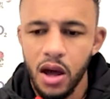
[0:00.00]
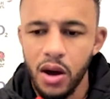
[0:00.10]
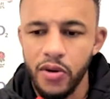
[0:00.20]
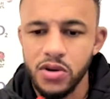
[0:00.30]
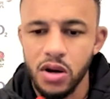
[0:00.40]

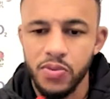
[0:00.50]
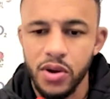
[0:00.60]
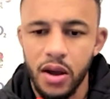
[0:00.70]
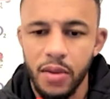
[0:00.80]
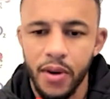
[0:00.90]
we tried to bring
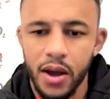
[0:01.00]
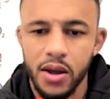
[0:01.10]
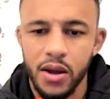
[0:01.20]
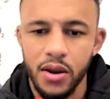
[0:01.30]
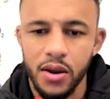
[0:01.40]
that back
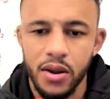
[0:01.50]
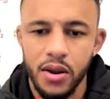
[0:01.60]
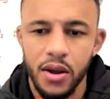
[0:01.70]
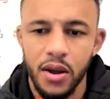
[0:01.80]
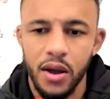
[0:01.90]
and
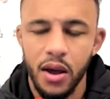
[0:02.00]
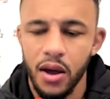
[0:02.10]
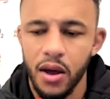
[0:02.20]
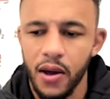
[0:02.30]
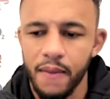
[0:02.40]

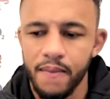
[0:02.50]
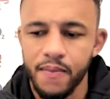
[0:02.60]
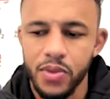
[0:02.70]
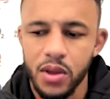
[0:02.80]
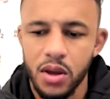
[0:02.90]

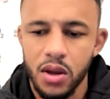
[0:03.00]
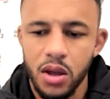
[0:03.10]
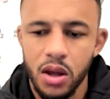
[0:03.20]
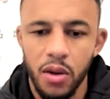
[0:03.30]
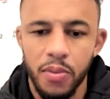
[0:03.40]

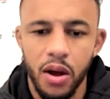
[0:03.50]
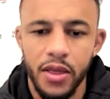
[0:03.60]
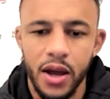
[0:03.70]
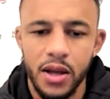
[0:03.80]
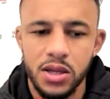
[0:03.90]
apply that